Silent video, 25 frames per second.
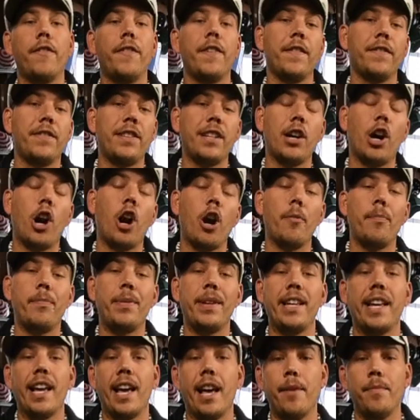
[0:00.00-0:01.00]
fifty R
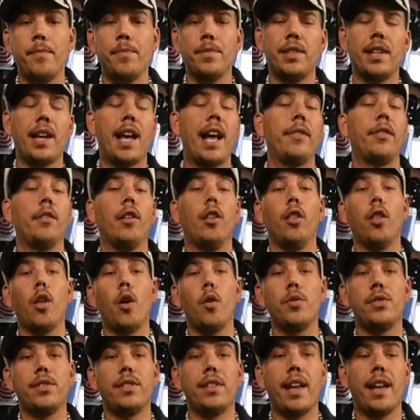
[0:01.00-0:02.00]
P Ms on the
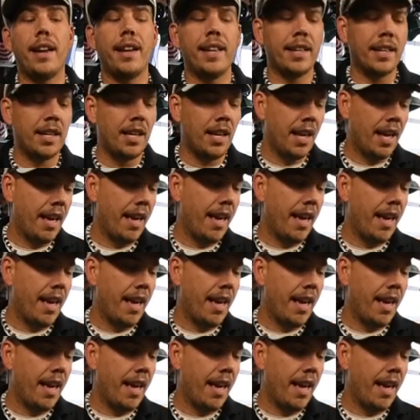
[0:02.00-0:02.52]
low setting,